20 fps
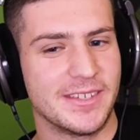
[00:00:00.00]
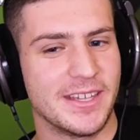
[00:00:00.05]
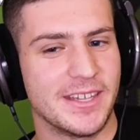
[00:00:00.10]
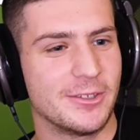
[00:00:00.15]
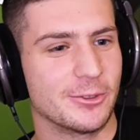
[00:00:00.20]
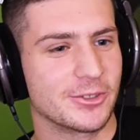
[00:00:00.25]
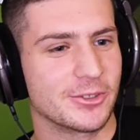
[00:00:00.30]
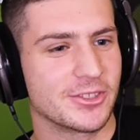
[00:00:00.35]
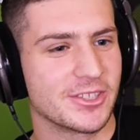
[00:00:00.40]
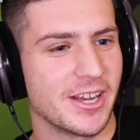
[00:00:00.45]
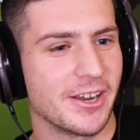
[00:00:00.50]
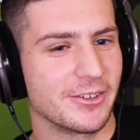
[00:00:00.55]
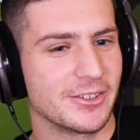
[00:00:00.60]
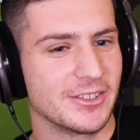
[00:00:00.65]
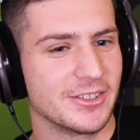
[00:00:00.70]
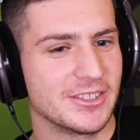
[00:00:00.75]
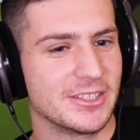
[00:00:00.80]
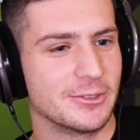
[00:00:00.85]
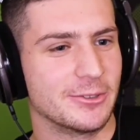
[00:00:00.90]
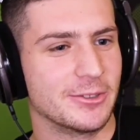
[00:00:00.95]
take your
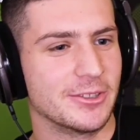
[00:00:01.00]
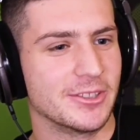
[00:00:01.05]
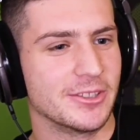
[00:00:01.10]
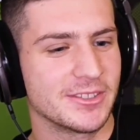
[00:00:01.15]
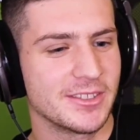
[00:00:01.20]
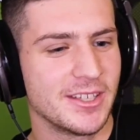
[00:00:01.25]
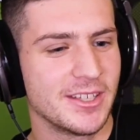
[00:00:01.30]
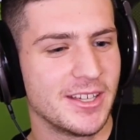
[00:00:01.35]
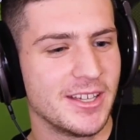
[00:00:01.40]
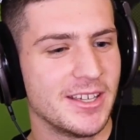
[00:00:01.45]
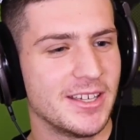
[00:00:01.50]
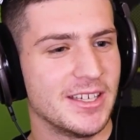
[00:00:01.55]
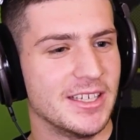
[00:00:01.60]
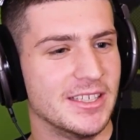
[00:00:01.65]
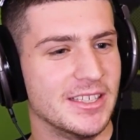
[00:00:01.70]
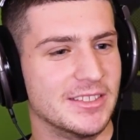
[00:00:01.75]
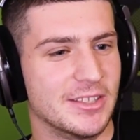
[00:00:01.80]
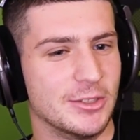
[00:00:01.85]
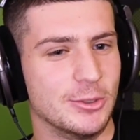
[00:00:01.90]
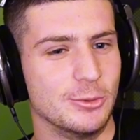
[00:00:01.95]
scouting serious,
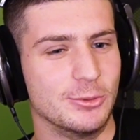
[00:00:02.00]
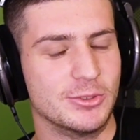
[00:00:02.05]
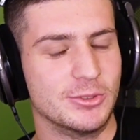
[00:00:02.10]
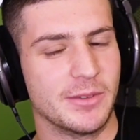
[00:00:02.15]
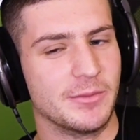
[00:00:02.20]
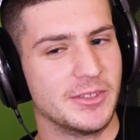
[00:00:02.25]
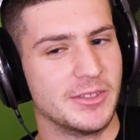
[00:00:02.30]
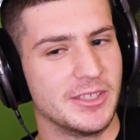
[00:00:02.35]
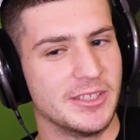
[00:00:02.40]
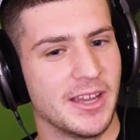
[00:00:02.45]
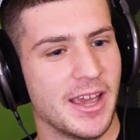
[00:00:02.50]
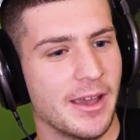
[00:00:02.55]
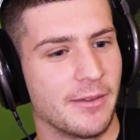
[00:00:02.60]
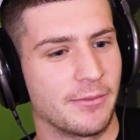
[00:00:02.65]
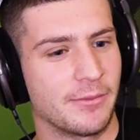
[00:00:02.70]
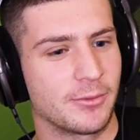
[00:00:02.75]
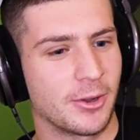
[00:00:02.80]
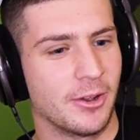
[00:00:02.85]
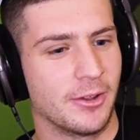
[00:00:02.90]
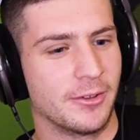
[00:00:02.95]
is the U17
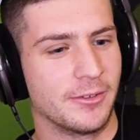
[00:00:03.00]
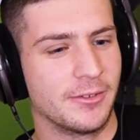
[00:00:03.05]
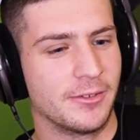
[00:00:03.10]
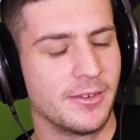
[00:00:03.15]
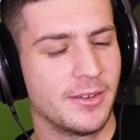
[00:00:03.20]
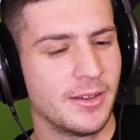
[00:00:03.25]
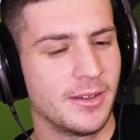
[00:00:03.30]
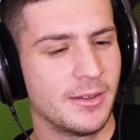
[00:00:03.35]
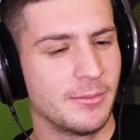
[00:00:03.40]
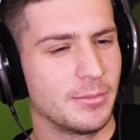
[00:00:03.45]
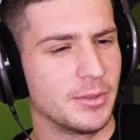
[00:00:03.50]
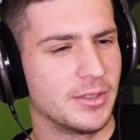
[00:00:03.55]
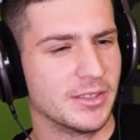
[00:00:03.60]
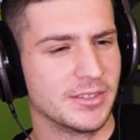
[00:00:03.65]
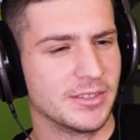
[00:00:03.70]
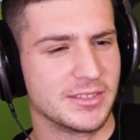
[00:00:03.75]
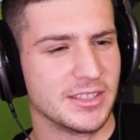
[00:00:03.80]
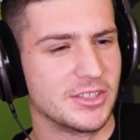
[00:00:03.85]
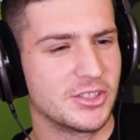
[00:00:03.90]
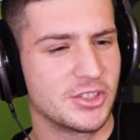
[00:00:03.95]
AFCON.
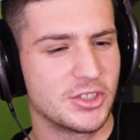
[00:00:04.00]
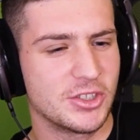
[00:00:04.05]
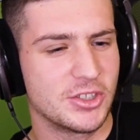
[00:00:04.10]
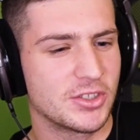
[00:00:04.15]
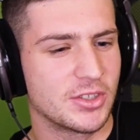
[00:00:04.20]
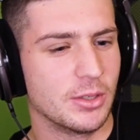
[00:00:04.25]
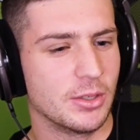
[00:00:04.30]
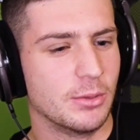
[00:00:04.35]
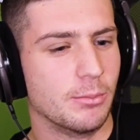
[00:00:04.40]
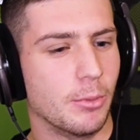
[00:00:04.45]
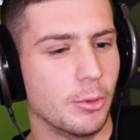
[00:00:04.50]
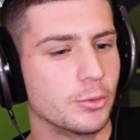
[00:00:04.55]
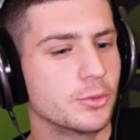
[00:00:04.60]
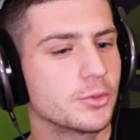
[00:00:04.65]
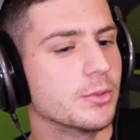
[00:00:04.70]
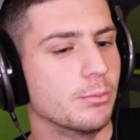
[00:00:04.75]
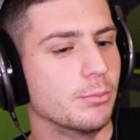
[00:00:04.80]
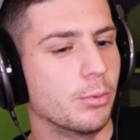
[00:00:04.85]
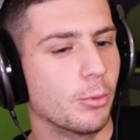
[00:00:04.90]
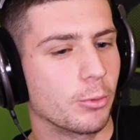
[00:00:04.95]
Because it's just the
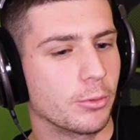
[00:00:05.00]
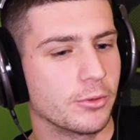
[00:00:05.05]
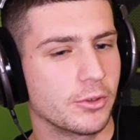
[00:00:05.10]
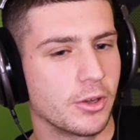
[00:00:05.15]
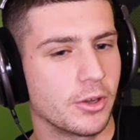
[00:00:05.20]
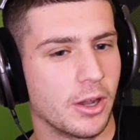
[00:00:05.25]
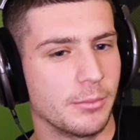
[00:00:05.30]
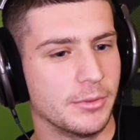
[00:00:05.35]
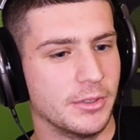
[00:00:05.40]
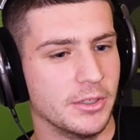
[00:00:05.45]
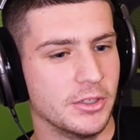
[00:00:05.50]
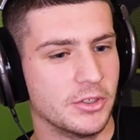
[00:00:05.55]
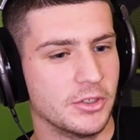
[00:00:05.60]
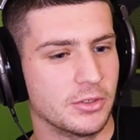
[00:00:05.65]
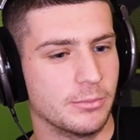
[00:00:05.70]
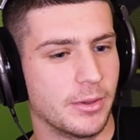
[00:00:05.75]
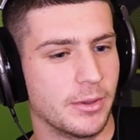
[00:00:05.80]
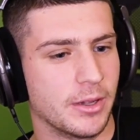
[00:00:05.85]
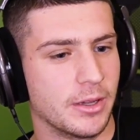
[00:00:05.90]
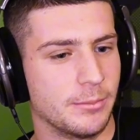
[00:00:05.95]
most important
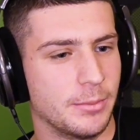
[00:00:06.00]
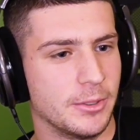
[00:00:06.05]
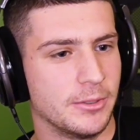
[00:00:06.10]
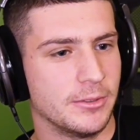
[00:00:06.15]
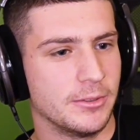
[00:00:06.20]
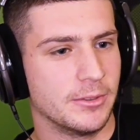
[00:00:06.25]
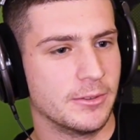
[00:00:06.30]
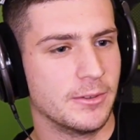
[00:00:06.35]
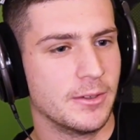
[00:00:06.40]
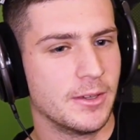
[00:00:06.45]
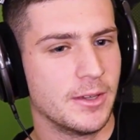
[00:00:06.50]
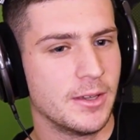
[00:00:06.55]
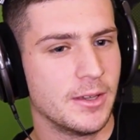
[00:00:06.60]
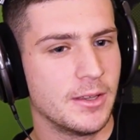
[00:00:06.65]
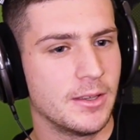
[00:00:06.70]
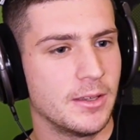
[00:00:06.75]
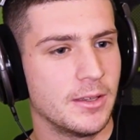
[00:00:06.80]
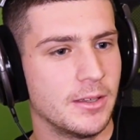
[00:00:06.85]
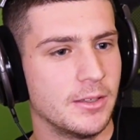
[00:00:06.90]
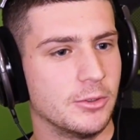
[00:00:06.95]
competition, in my opinion.
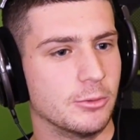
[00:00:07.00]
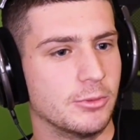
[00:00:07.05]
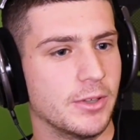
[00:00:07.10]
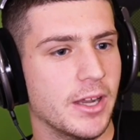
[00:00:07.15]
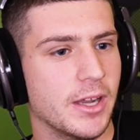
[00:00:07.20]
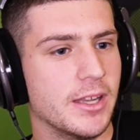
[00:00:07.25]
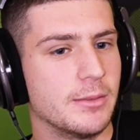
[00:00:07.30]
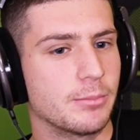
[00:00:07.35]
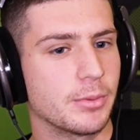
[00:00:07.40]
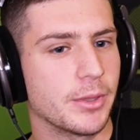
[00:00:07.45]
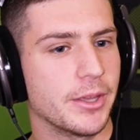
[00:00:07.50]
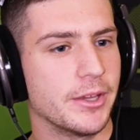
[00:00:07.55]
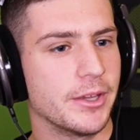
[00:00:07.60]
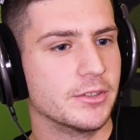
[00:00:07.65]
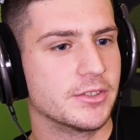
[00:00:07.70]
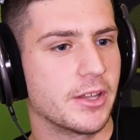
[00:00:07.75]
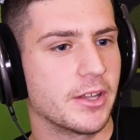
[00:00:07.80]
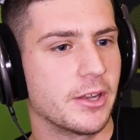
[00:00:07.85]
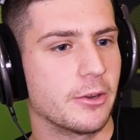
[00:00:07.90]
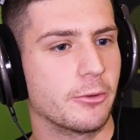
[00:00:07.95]
You're getting
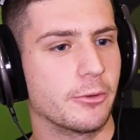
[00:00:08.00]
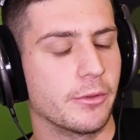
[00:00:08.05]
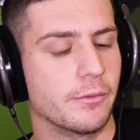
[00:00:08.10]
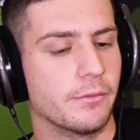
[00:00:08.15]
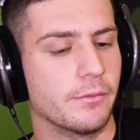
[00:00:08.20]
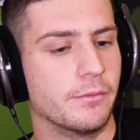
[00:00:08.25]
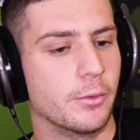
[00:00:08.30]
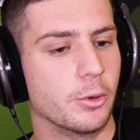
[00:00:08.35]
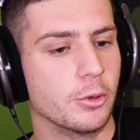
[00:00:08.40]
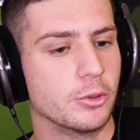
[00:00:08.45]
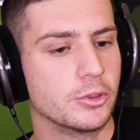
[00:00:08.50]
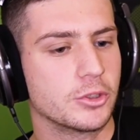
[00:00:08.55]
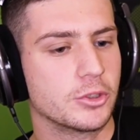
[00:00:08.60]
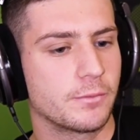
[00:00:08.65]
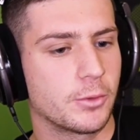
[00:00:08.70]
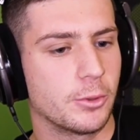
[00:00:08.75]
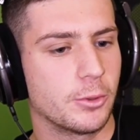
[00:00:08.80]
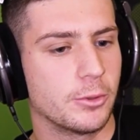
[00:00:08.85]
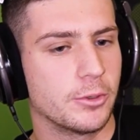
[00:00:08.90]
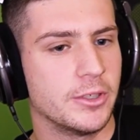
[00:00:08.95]
players that are on the verge
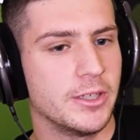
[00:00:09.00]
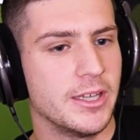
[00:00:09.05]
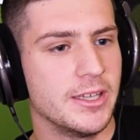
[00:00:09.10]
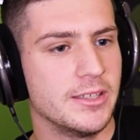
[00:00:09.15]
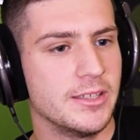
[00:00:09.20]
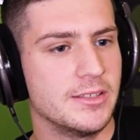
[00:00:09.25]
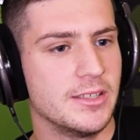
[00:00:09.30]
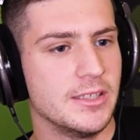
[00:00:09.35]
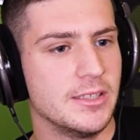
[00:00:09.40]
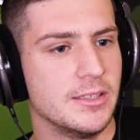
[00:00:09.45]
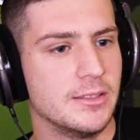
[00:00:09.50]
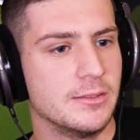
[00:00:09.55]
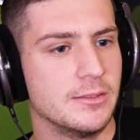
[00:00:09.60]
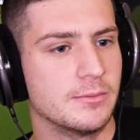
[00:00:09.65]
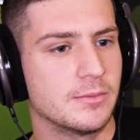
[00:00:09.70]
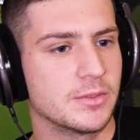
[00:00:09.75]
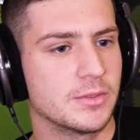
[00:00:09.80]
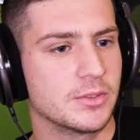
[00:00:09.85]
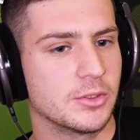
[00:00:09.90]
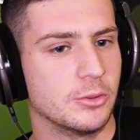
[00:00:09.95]
of turning
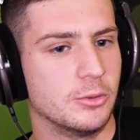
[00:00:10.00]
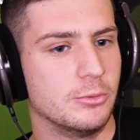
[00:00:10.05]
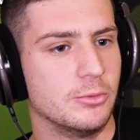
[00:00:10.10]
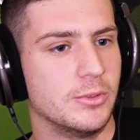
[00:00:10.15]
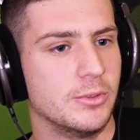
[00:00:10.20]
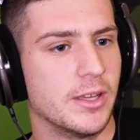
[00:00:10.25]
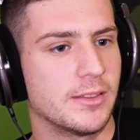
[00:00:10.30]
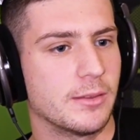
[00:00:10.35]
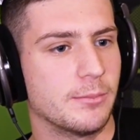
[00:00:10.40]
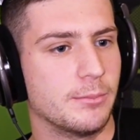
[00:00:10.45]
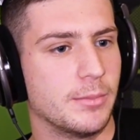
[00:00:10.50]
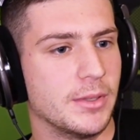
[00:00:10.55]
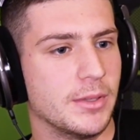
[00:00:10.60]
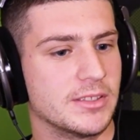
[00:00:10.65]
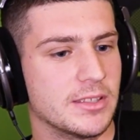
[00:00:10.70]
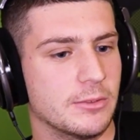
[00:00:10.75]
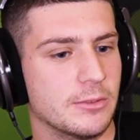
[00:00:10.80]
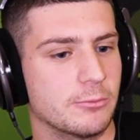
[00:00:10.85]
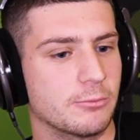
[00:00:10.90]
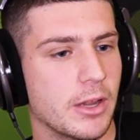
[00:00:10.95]
18, so you get them
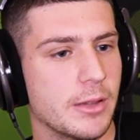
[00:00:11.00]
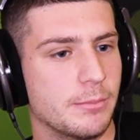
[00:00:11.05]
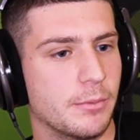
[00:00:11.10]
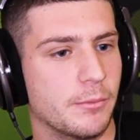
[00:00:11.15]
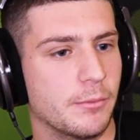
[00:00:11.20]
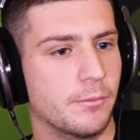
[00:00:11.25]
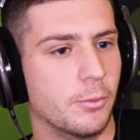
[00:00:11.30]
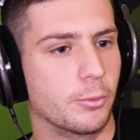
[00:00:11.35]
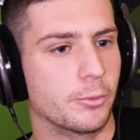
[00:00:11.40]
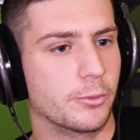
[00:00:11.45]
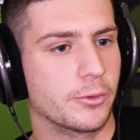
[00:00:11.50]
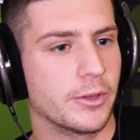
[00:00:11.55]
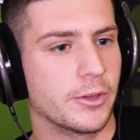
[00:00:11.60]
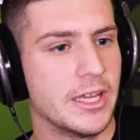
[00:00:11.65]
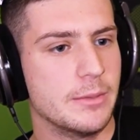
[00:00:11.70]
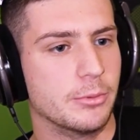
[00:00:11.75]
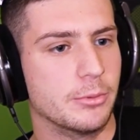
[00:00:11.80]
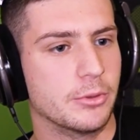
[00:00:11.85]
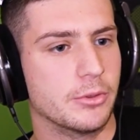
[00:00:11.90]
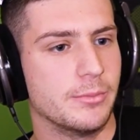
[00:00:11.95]
basically right before they're
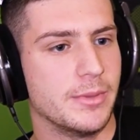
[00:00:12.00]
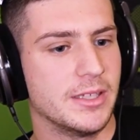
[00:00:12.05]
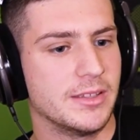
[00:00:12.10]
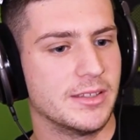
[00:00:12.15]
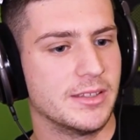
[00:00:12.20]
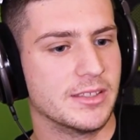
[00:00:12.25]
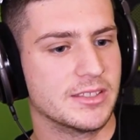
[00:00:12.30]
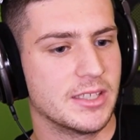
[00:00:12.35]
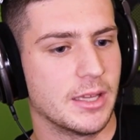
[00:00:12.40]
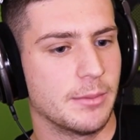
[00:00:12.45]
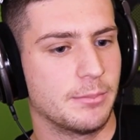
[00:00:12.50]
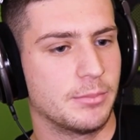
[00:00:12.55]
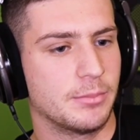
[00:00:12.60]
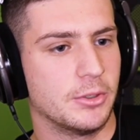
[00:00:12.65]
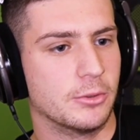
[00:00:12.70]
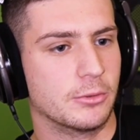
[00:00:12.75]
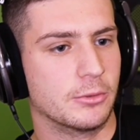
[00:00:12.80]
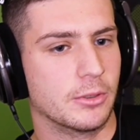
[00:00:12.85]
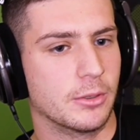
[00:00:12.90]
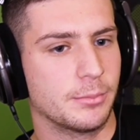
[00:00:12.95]
able to make the step to
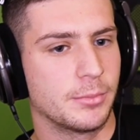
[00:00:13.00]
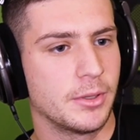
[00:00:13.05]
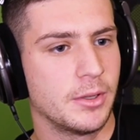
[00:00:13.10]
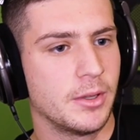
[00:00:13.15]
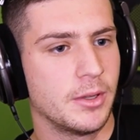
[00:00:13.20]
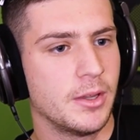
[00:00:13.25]
Europe.